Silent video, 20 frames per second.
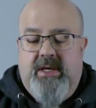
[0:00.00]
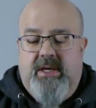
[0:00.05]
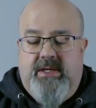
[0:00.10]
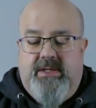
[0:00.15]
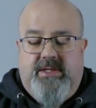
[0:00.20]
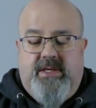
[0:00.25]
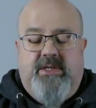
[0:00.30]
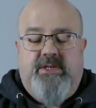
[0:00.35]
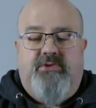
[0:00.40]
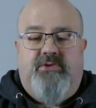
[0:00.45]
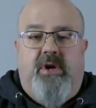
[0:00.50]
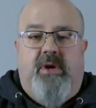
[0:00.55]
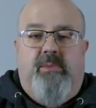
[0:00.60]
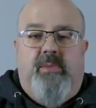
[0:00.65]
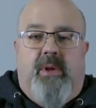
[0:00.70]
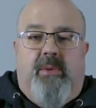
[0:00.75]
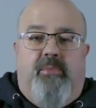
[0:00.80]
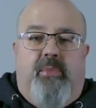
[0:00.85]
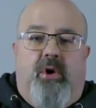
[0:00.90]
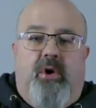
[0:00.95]
It's
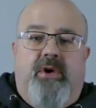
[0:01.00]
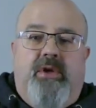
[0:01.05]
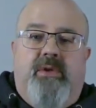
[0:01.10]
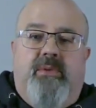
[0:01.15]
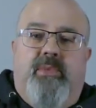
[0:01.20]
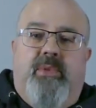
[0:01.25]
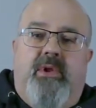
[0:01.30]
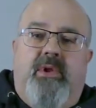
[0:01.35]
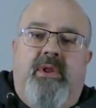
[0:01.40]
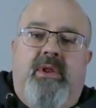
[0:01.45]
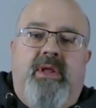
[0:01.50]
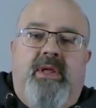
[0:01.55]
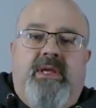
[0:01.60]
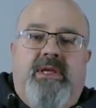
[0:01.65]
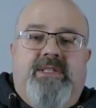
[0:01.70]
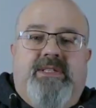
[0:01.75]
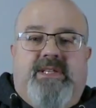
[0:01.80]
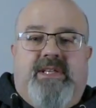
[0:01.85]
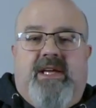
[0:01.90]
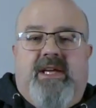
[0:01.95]
extremely pocketable.
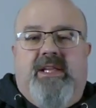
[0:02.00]
Stick